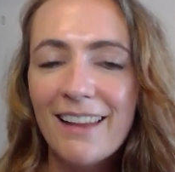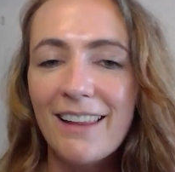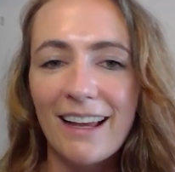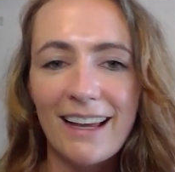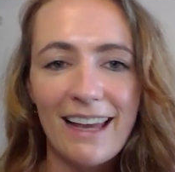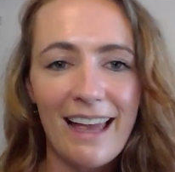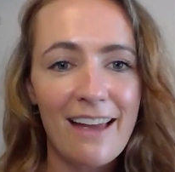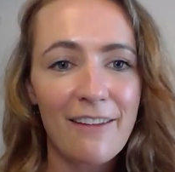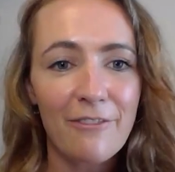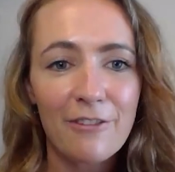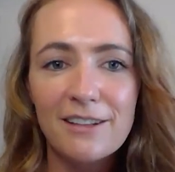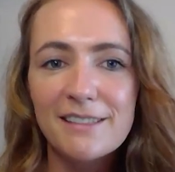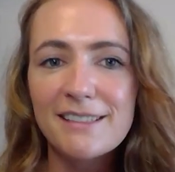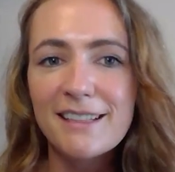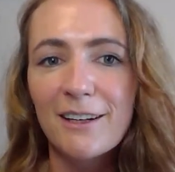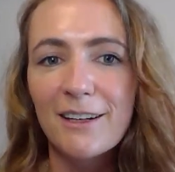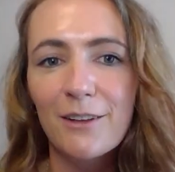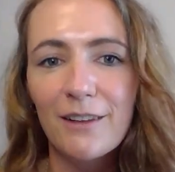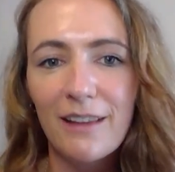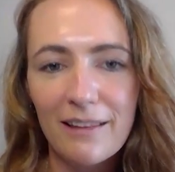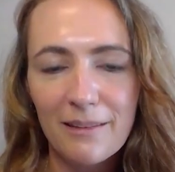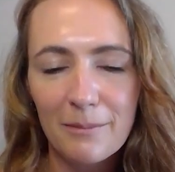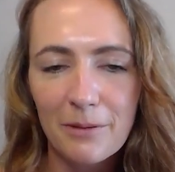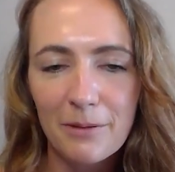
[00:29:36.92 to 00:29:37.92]
Like every
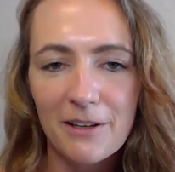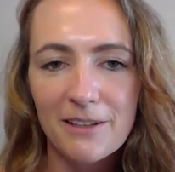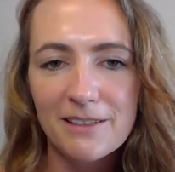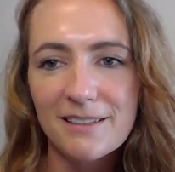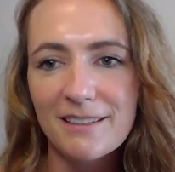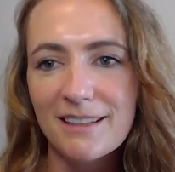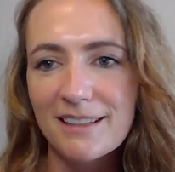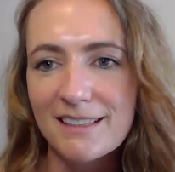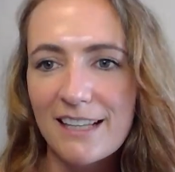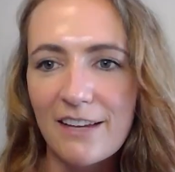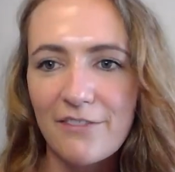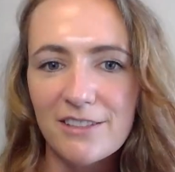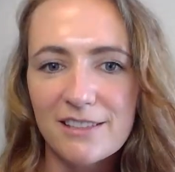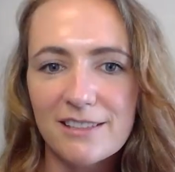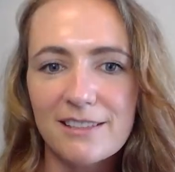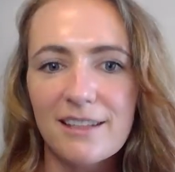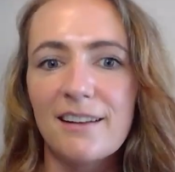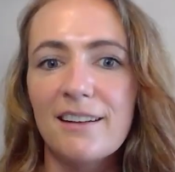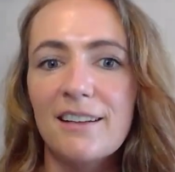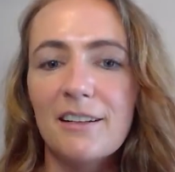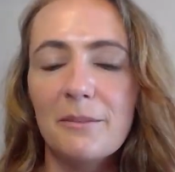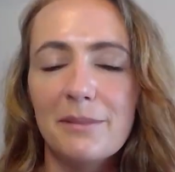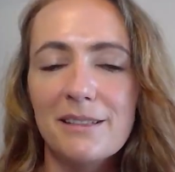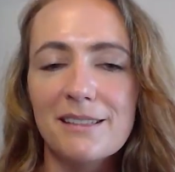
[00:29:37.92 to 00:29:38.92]
single other person that's ever
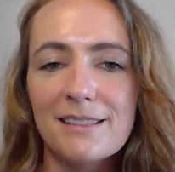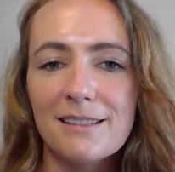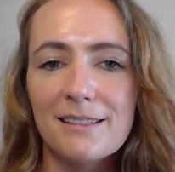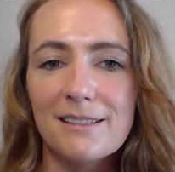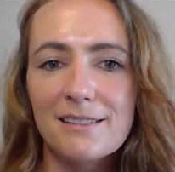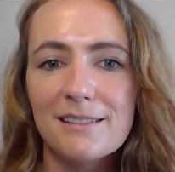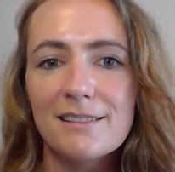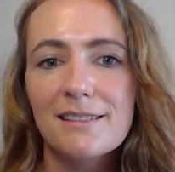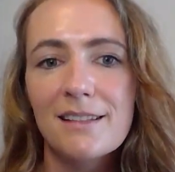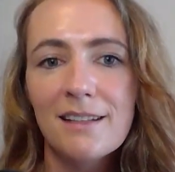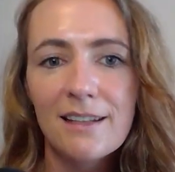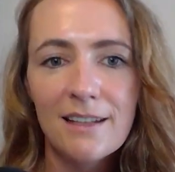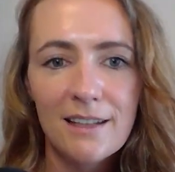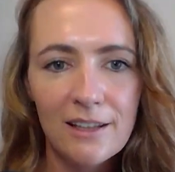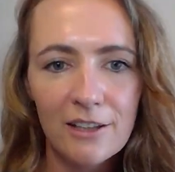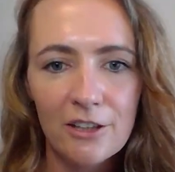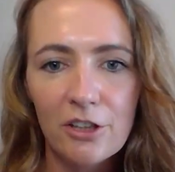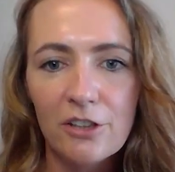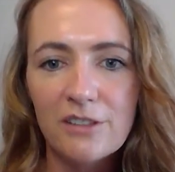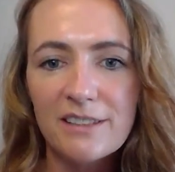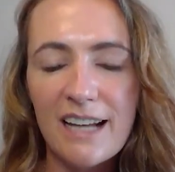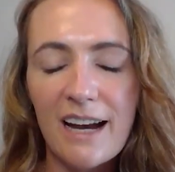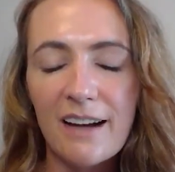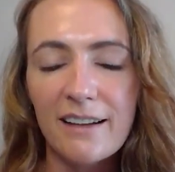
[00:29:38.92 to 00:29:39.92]
started a business,
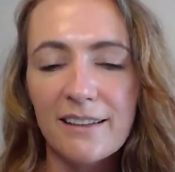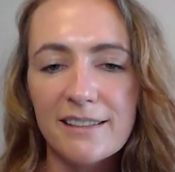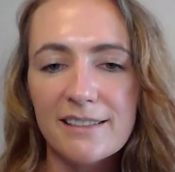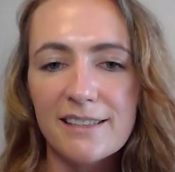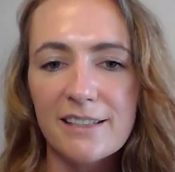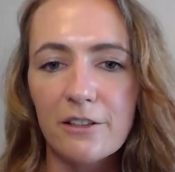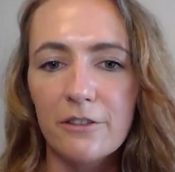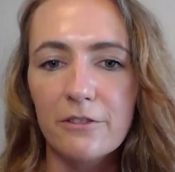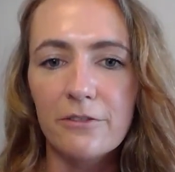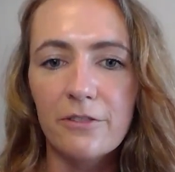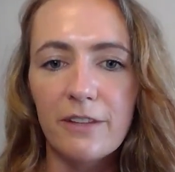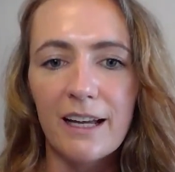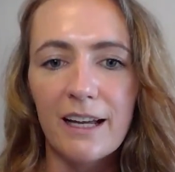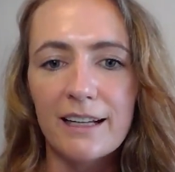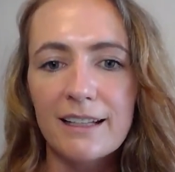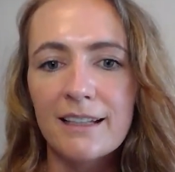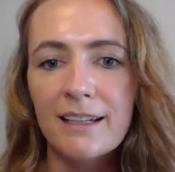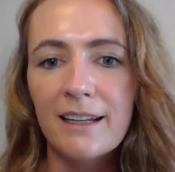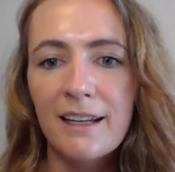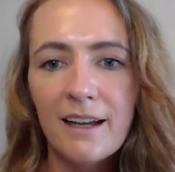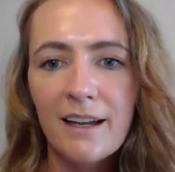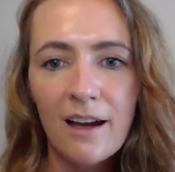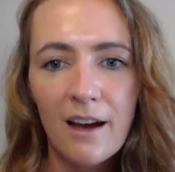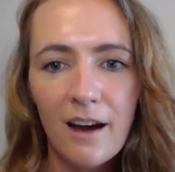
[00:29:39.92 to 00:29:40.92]
you doubt yourself.
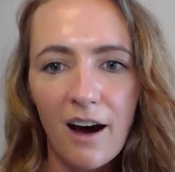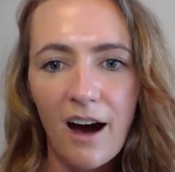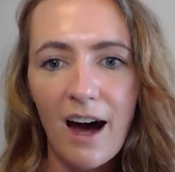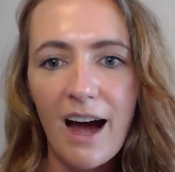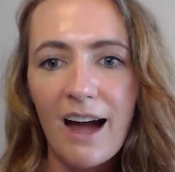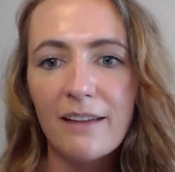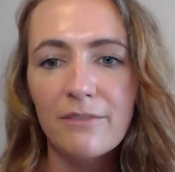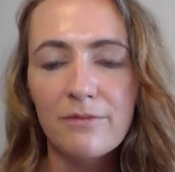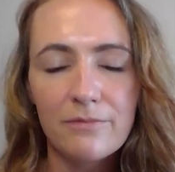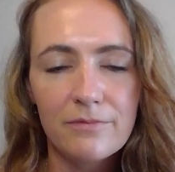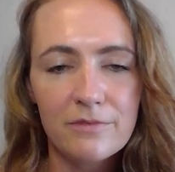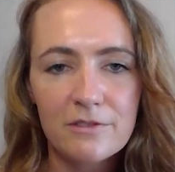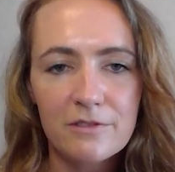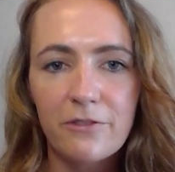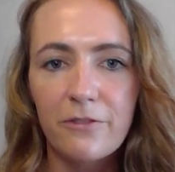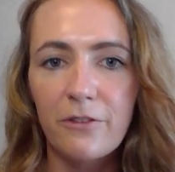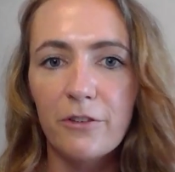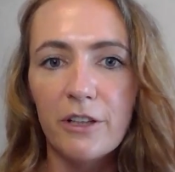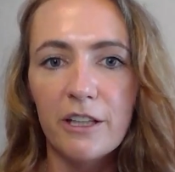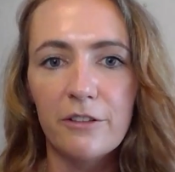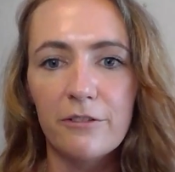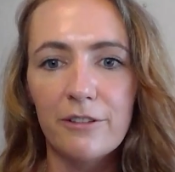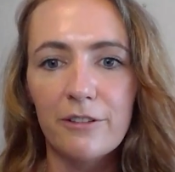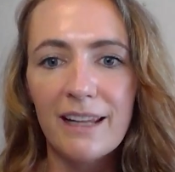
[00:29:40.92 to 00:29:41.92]
Like, I
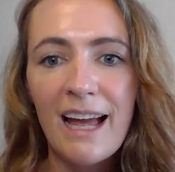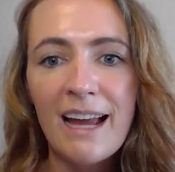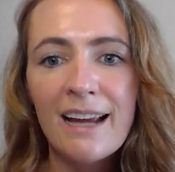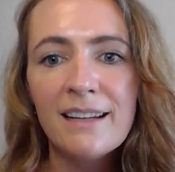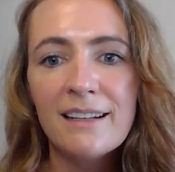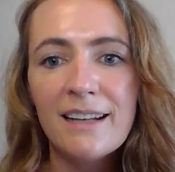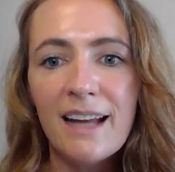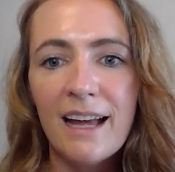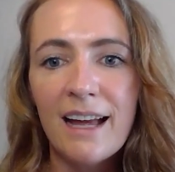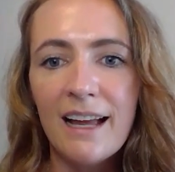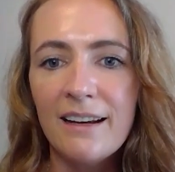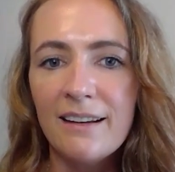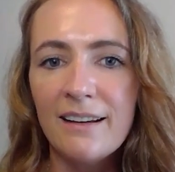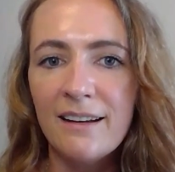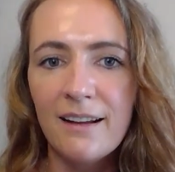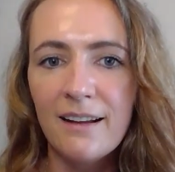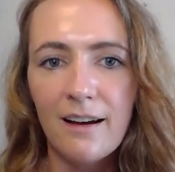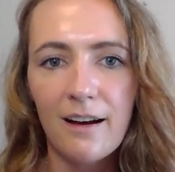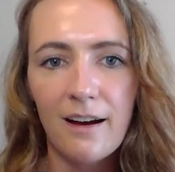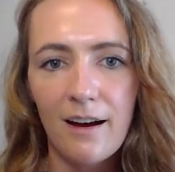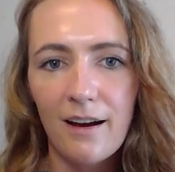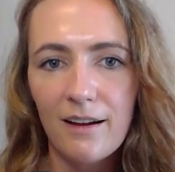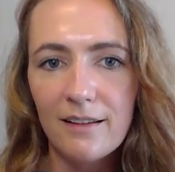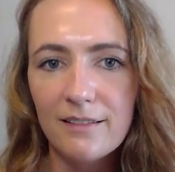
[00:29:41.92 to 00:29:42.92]
fully relate. And
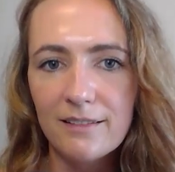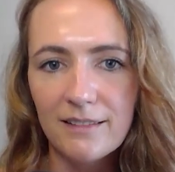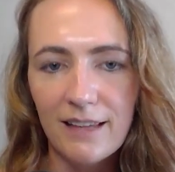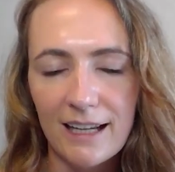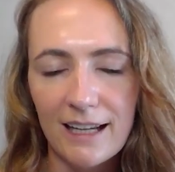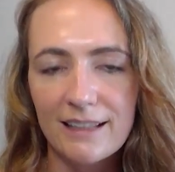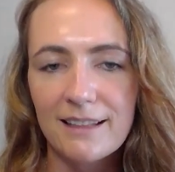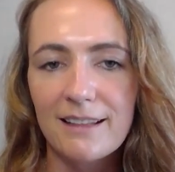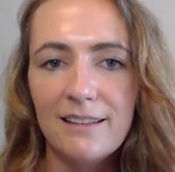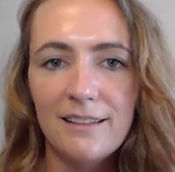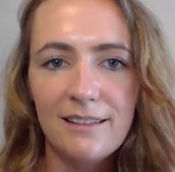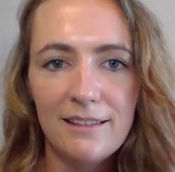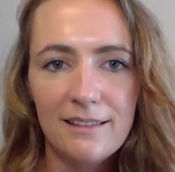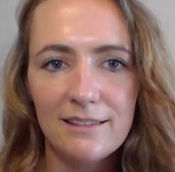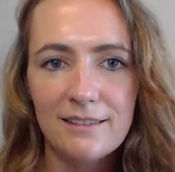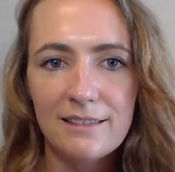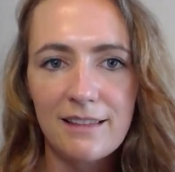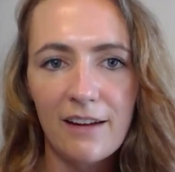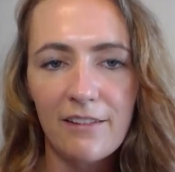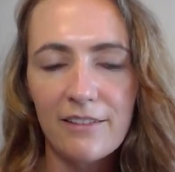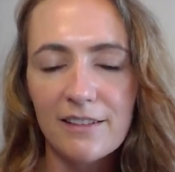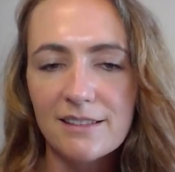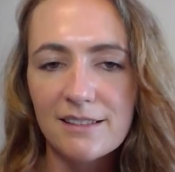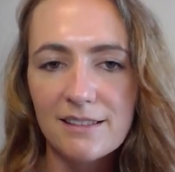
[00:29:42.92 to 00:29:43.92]
like,
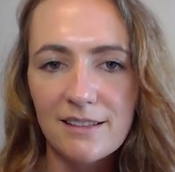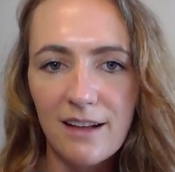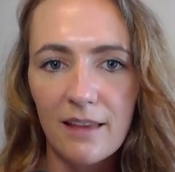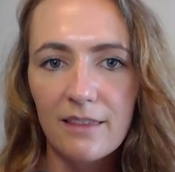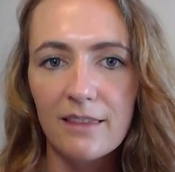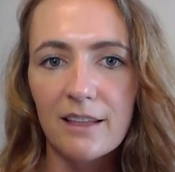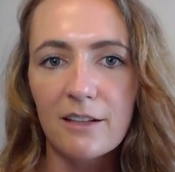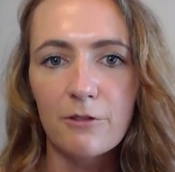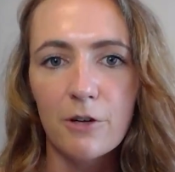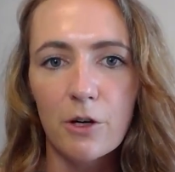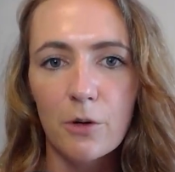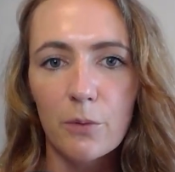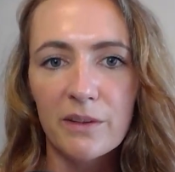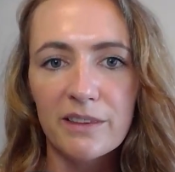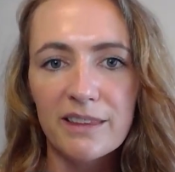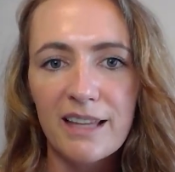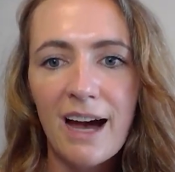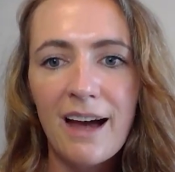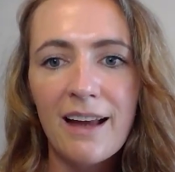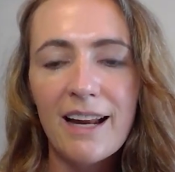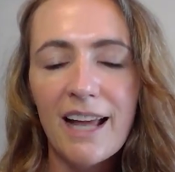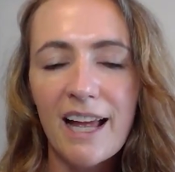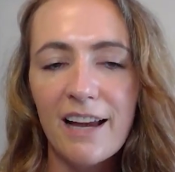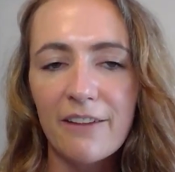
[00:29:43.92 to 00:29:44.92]
There is nothing wrong with
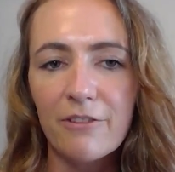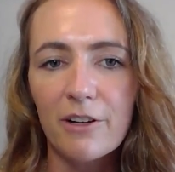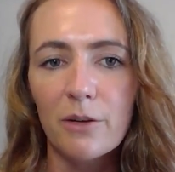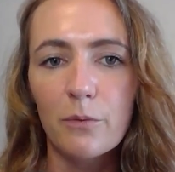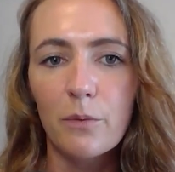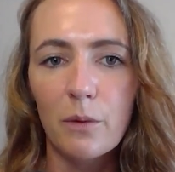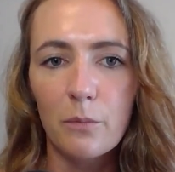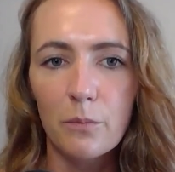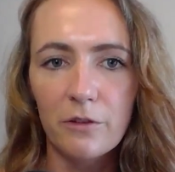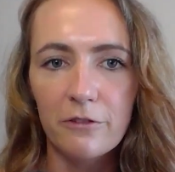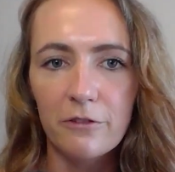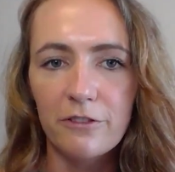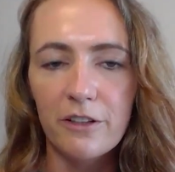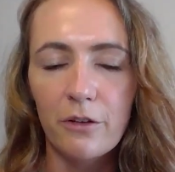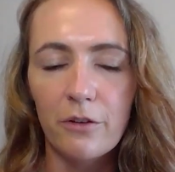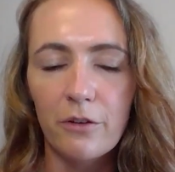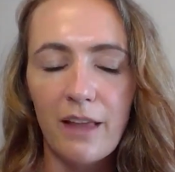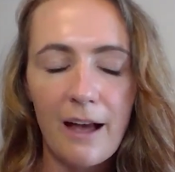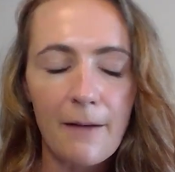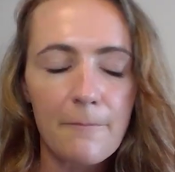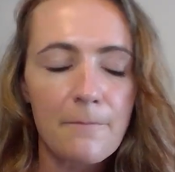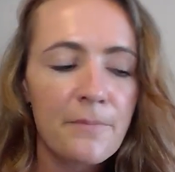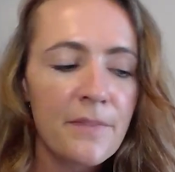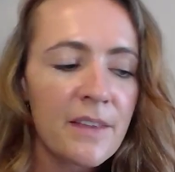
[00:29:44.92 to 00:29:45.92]
that. Everyone will feel
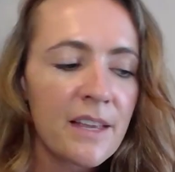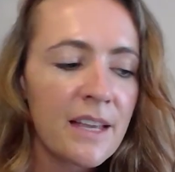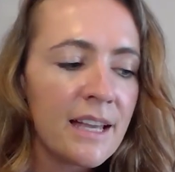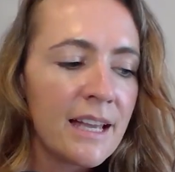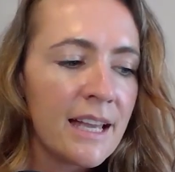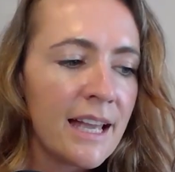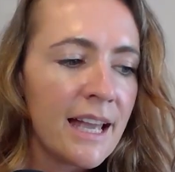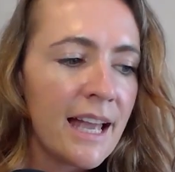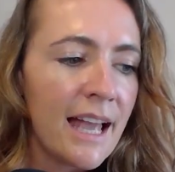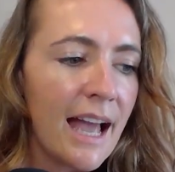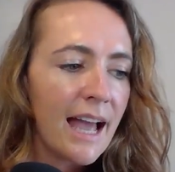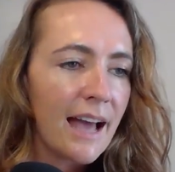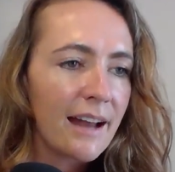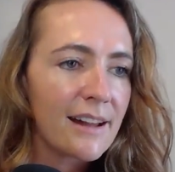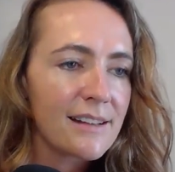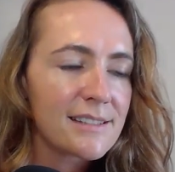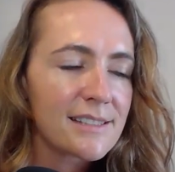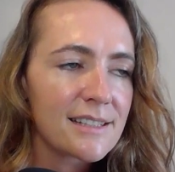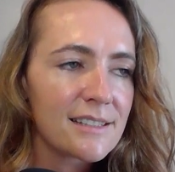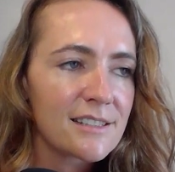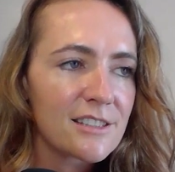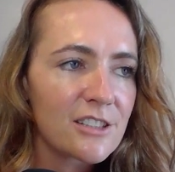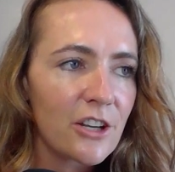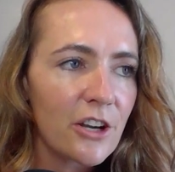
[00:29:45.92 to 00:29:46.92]
that. And I
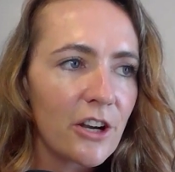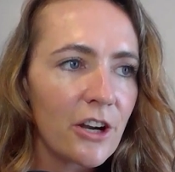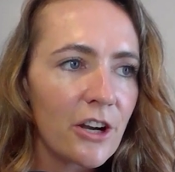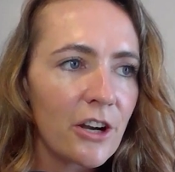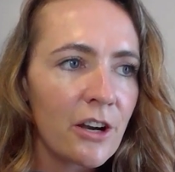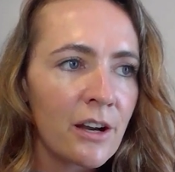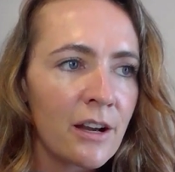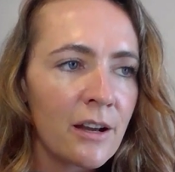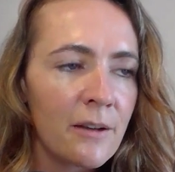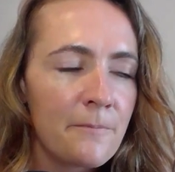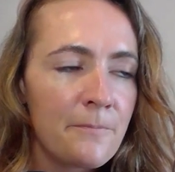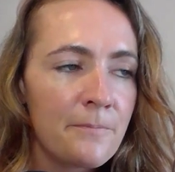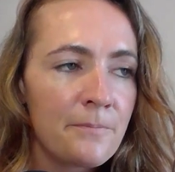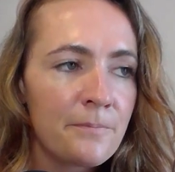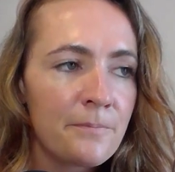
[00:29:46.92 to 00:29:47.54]
said to her,